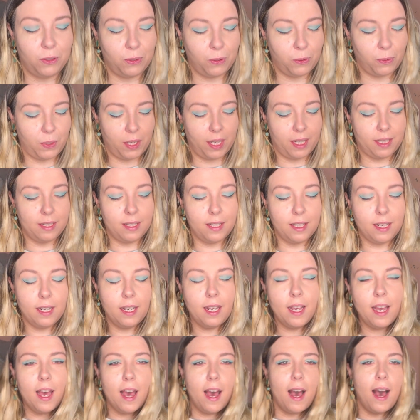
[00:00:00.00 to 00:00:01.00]
do it,
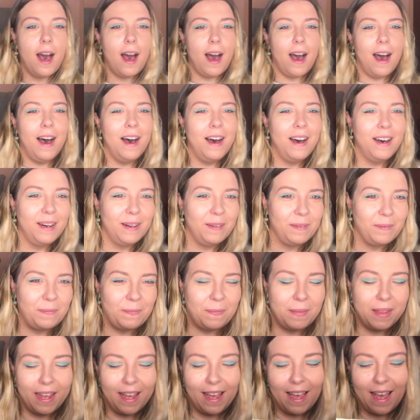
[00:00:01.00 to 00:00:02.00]

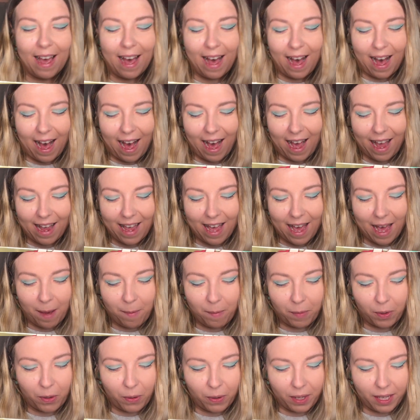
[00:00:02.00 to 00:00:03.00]
I
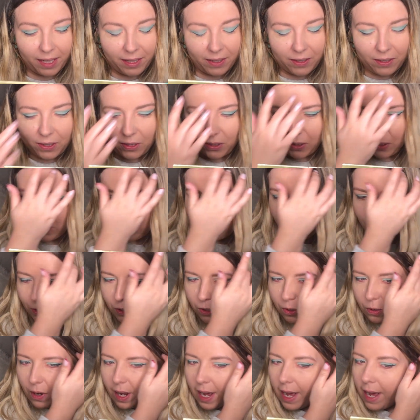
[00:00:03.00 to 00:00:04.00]
am going to
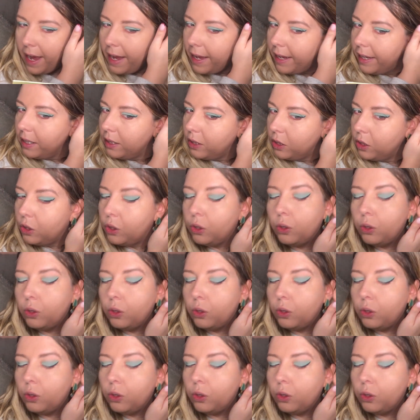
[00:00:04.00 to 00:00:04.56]
try